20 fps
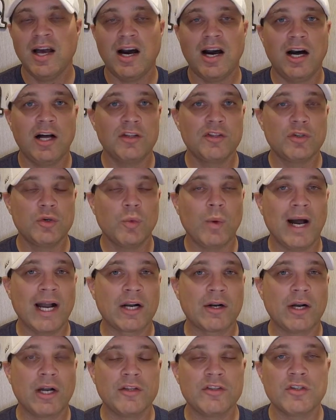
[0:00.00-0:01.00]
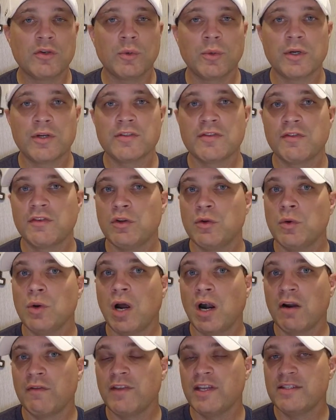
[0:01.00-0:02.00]
I'll do walk around tours of new
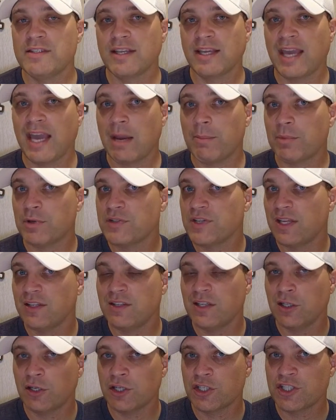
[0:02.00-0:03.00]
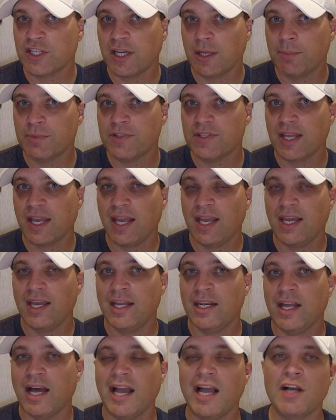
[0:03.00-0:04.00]
RVs and campers at dealerships,
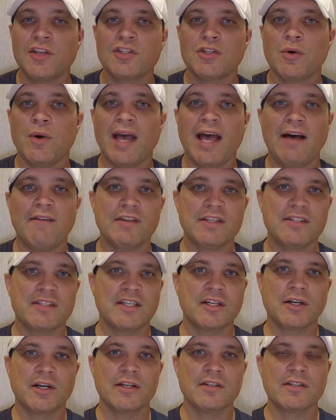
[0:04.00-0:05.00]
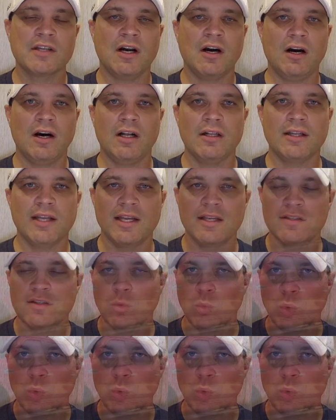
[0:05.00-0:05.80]
and I also have a series called Is It